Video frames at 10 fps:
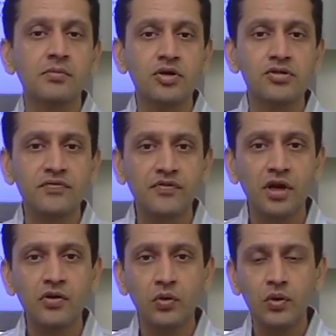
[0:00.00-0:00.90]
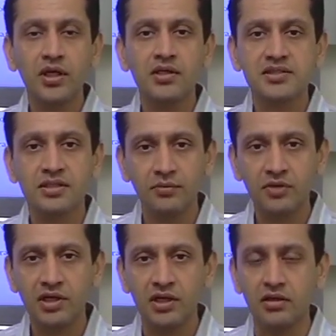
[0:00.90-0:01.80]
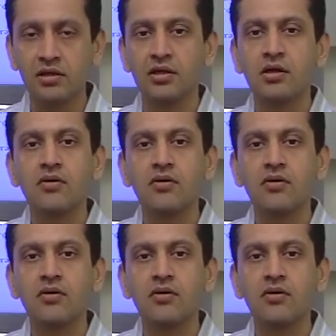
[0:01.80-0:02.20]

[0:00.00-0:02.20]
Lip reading: because if you are doing something